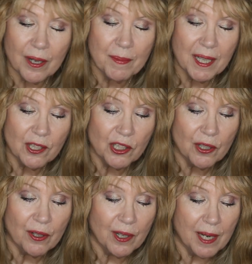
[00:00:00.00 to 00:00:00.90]
I'm not
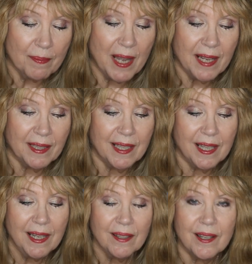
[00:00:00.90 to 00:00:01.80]
sure, I'm not
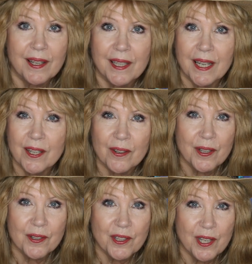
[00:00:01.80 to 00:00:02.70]
keen on it. I don't
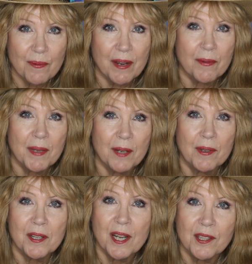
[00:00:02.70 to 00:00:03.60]
understand why everybody
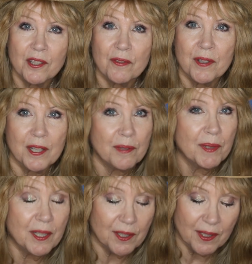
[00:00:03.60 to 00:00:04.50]
went nuts over these,
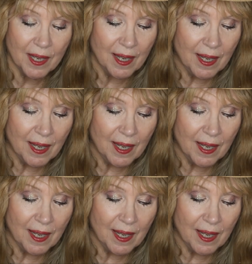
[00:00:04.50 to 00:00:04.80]
because